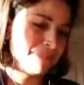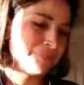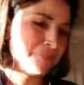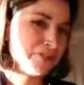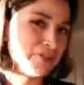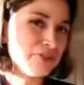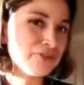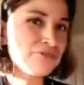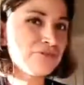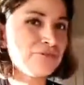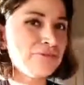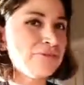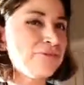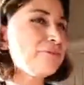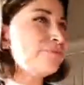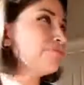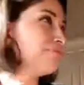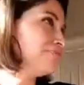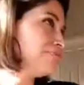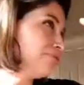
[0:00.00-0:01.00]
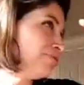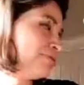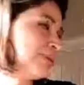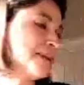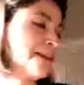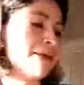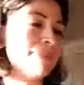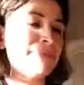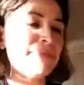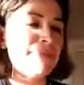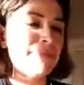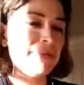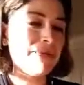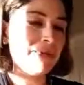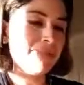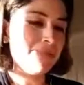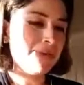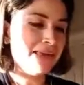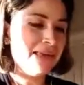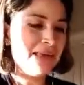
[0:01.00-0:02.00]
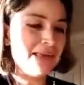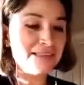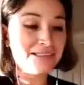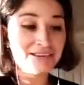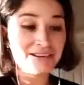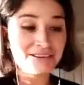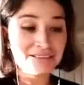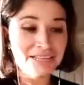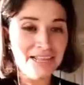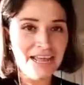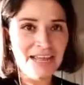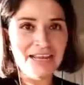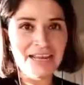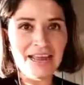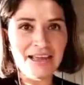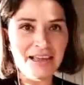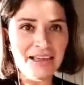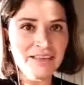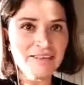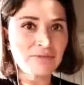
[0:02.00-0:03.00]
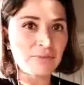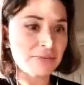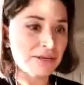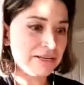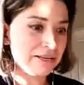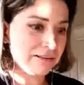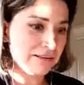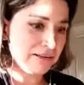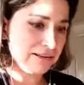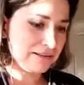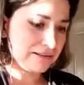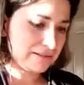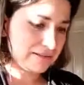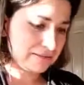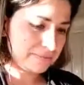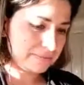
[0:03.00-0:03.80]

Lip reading: just to keep the baby entertained, I guess, when it's